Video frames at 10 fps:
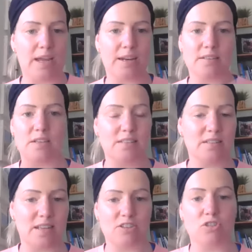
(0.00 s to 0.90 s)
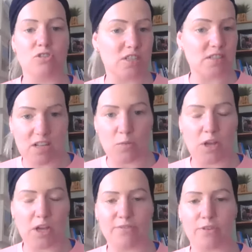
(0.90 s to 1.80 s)
And as Lisa said, you know, she's still
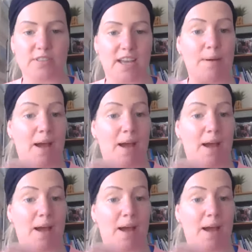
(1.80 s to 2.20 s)
working full time.